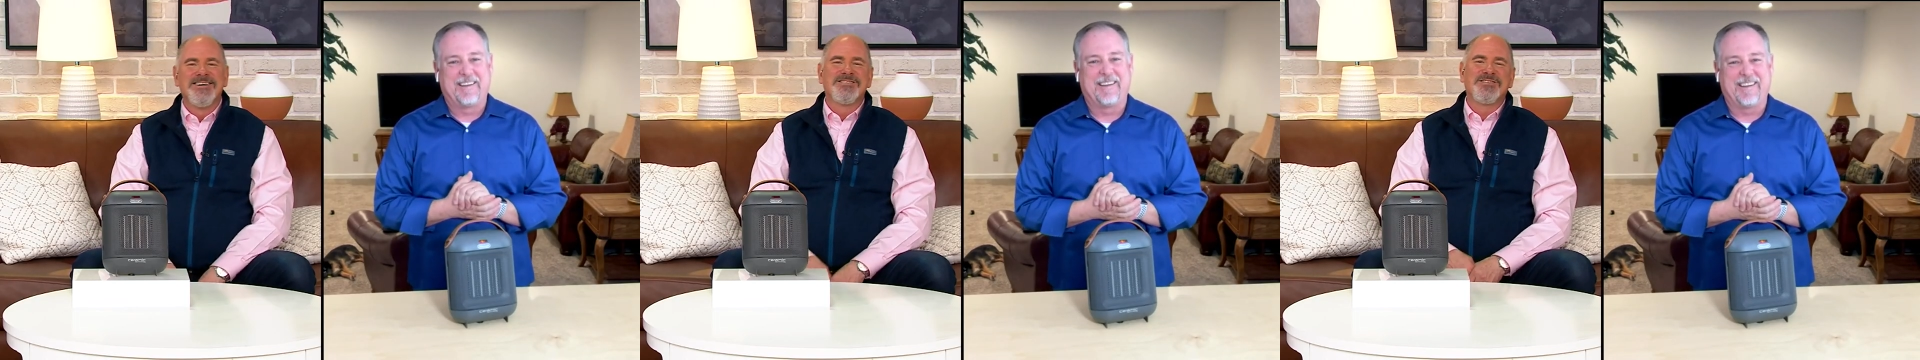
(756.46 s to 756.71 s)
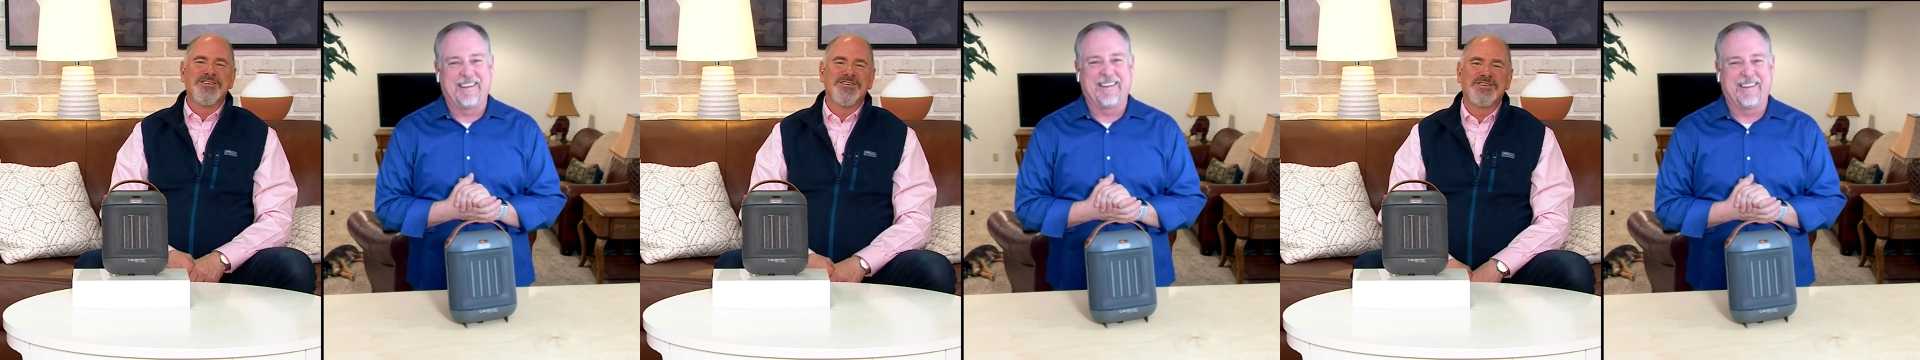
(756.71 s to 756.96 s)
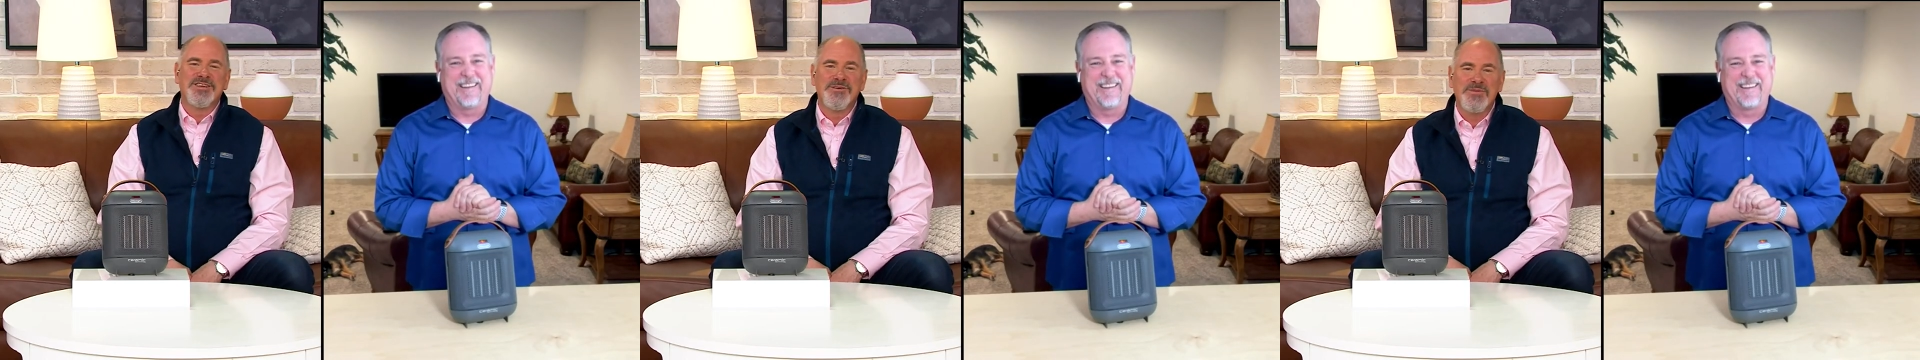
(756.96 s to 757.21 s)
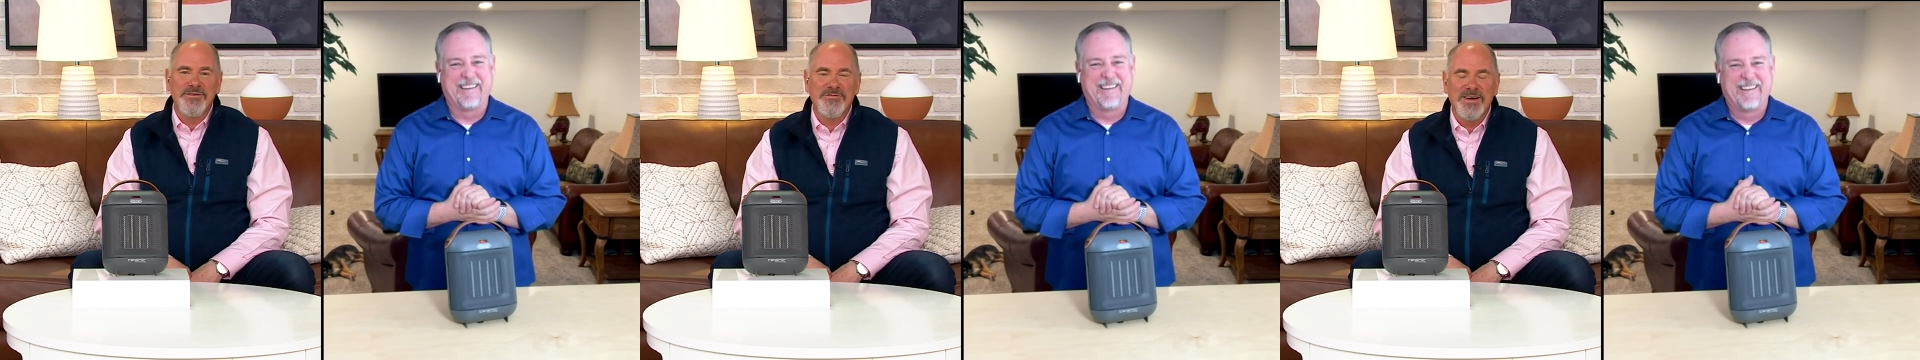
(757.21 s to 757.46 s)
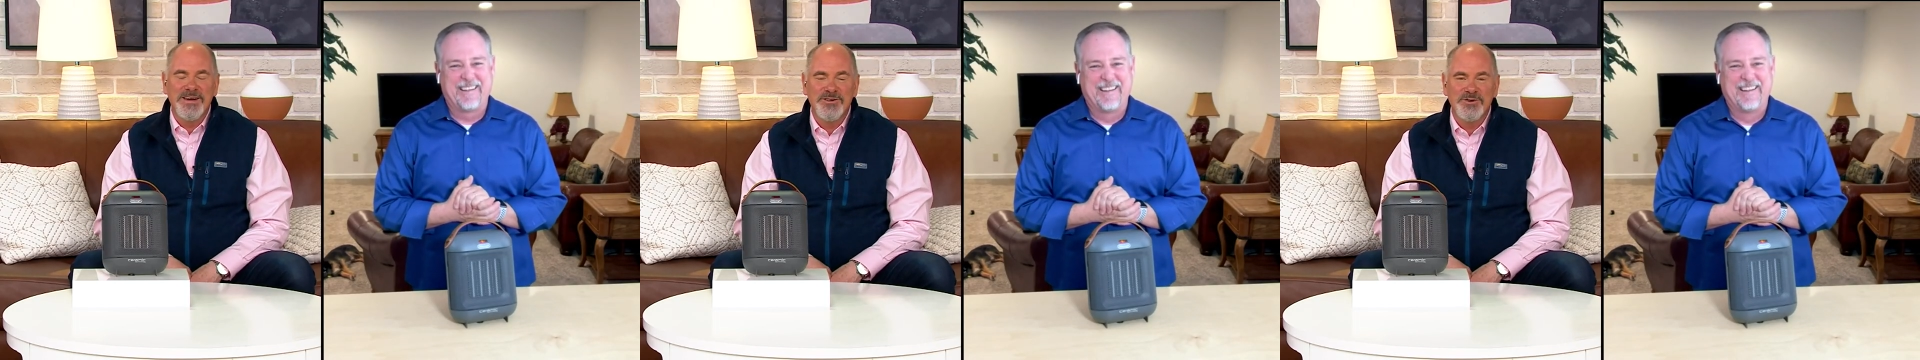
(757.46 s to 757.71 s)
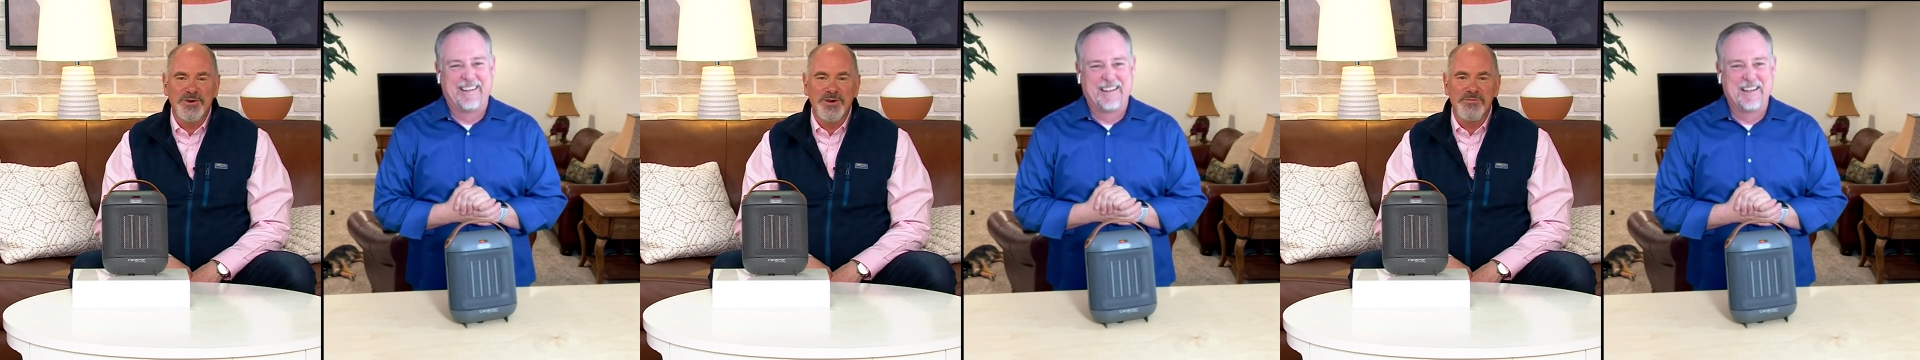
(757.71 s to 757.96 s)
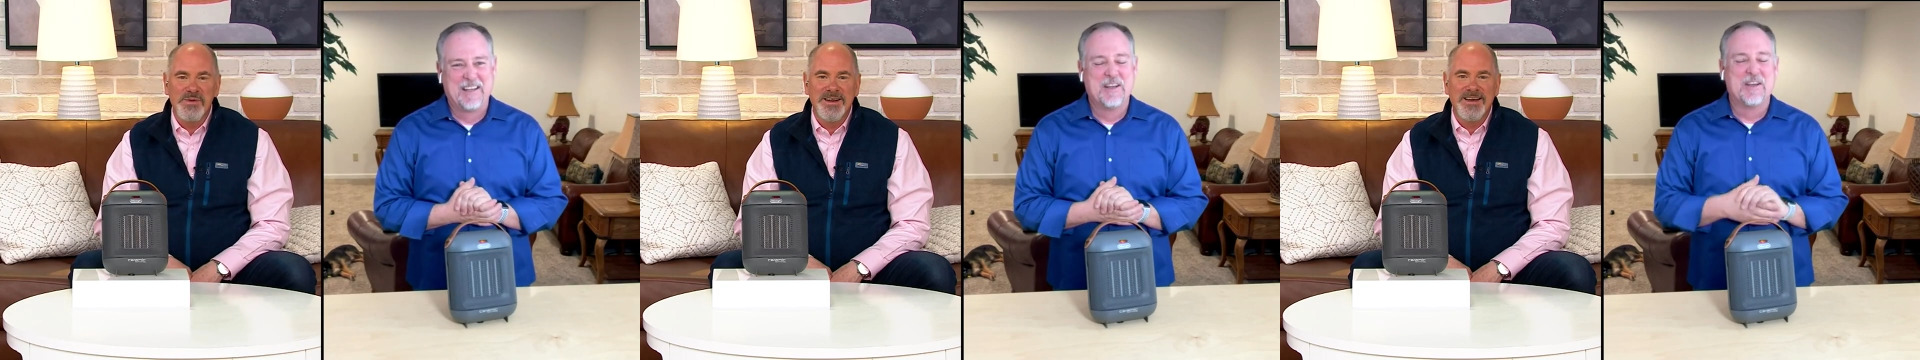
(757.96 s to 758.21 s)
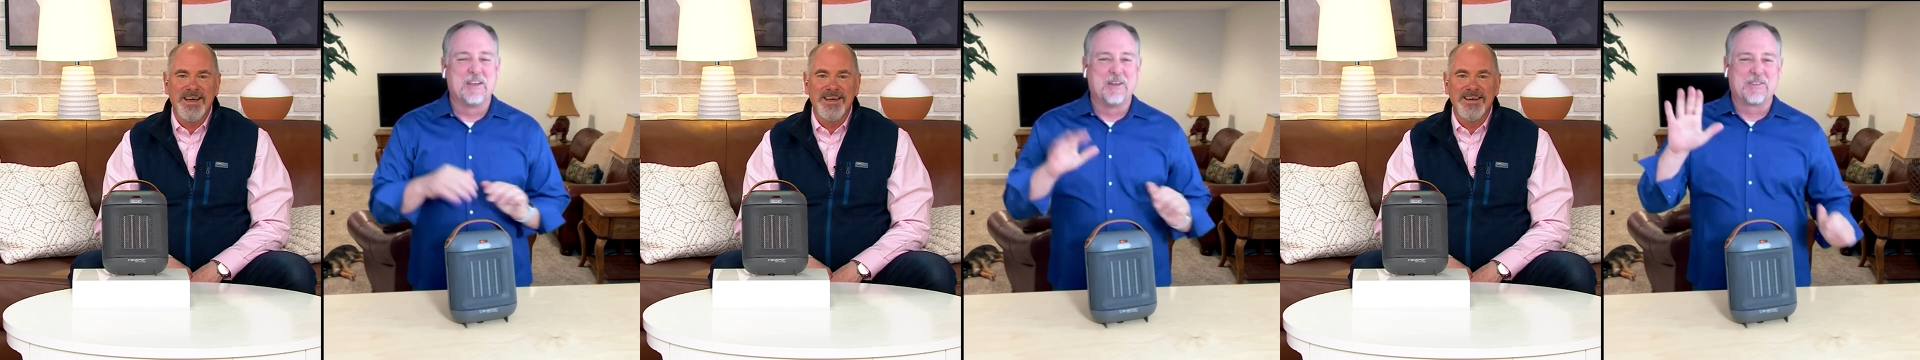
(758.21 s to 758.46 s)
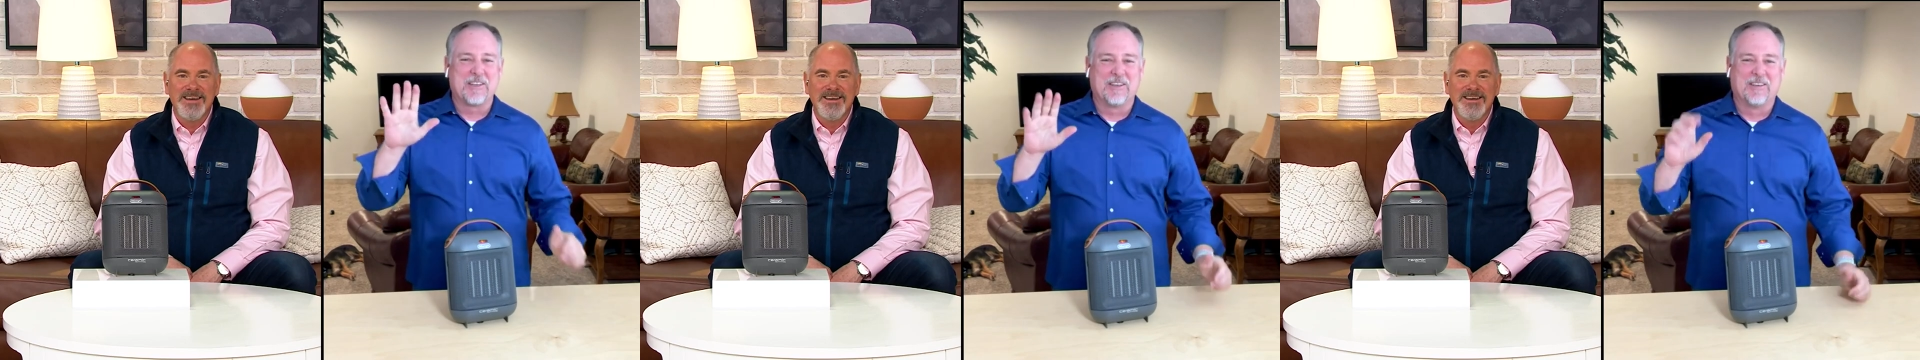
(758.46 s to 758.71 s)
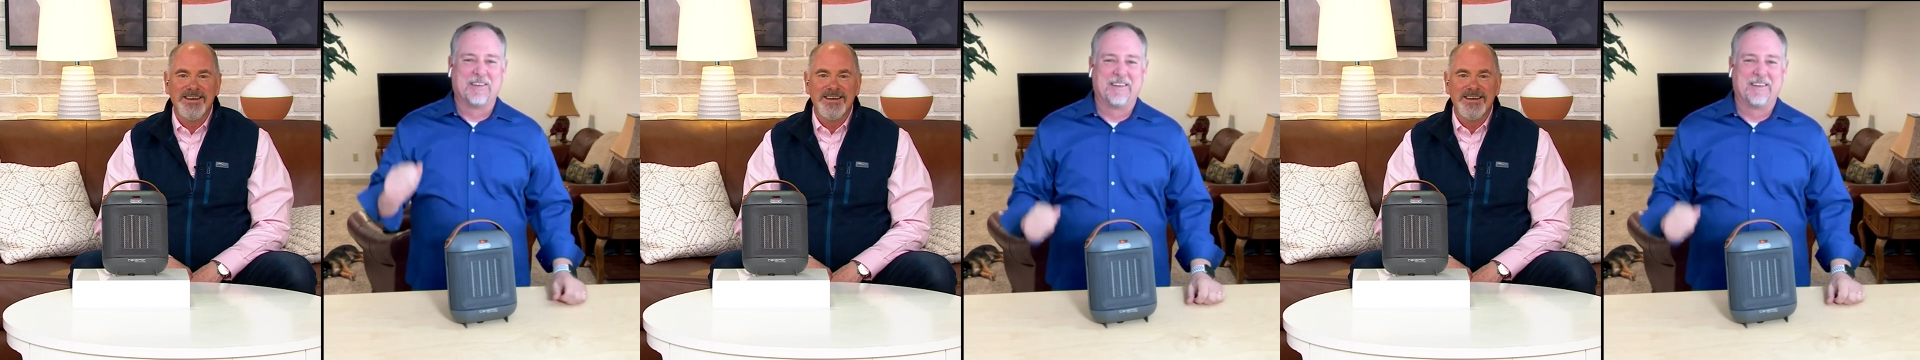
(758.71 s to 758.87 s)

Speaker 1: it's good to see you, my friend. Enjoy your Monday. You too.